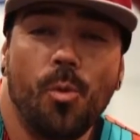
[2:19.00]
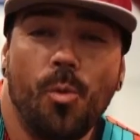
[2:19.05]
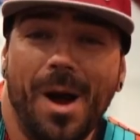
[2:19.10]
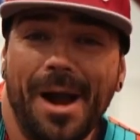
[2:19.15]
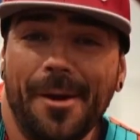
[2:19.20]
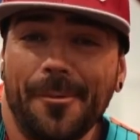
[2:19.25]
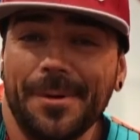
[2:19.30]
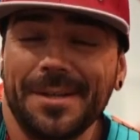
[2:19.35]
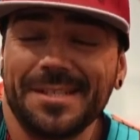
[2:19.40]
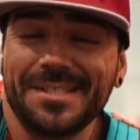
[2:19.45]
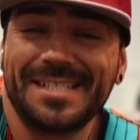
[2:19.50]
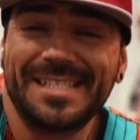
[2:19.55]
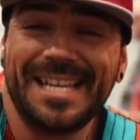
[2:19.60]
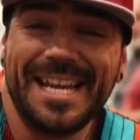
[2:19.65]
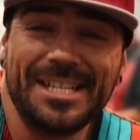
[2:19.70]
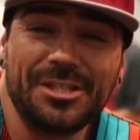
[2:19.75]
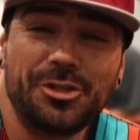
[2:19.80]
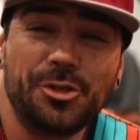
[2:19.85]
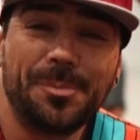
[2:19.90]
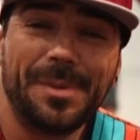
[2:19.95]
Wire wheels
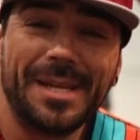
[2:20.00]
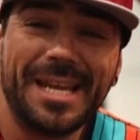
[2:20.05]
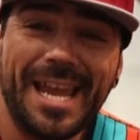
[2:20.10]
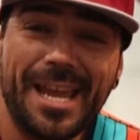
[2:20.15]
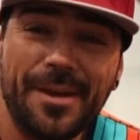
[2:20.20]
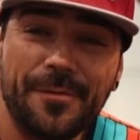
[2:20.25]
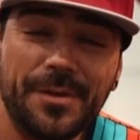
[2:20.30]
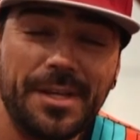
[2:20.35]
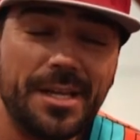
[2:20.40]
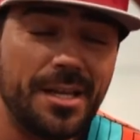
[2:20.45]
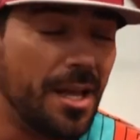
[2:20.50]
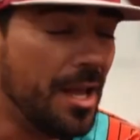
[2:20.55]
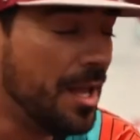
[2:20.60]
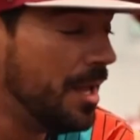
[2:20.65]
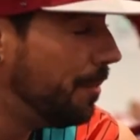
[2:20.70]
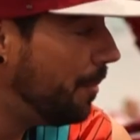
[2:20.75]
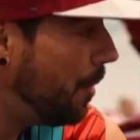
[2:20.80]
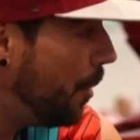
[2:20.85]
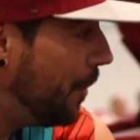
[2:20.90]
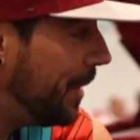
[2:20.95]
tend to be heavy,
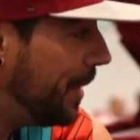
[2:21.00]
but